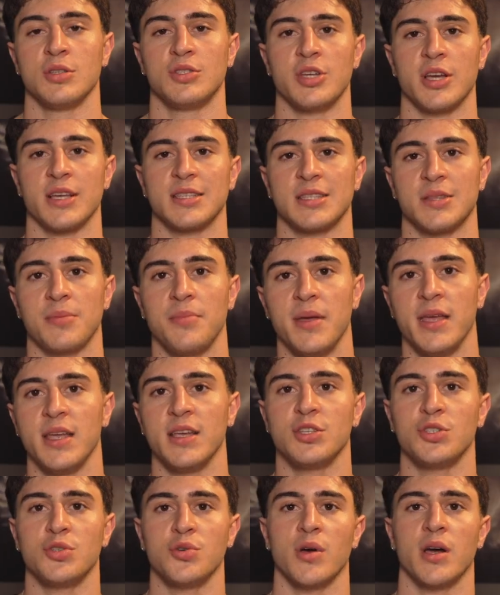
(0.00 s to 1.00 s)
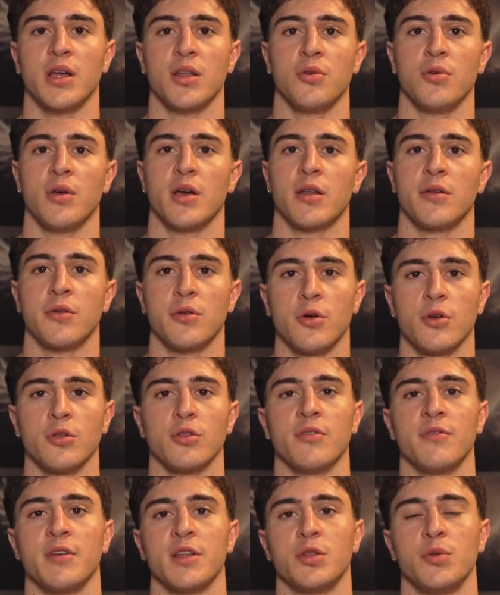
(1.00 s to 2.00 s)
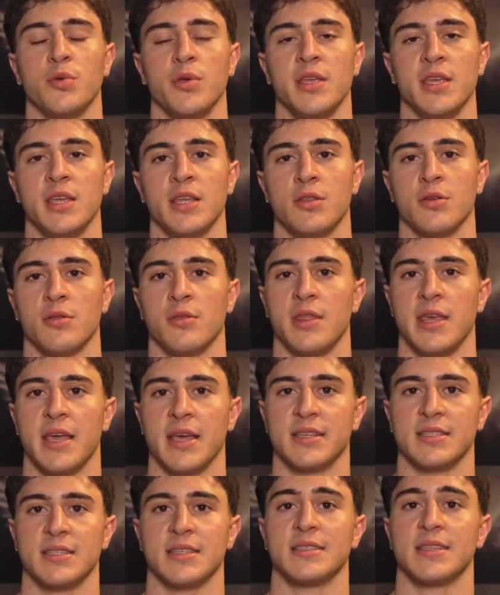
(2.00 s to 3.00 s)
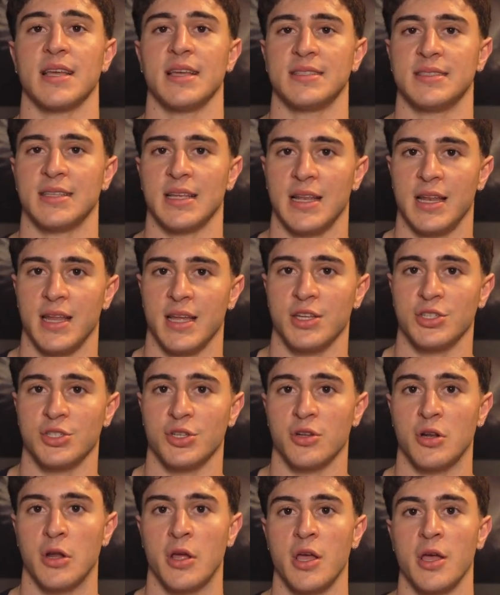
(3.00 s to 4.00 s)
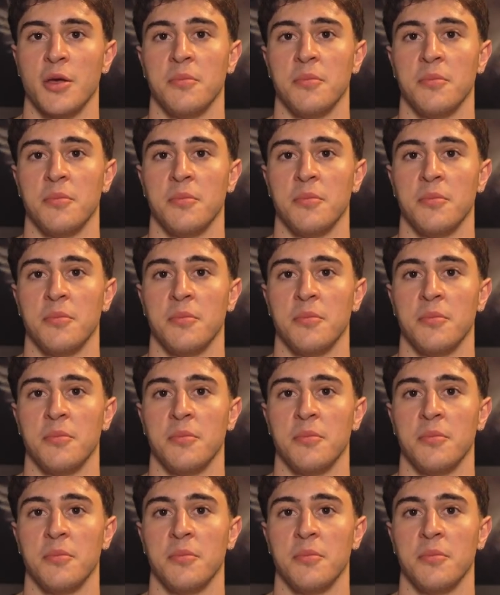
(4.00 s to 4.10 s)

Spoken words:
Just make sure you are not overdoing it on the exercise selection,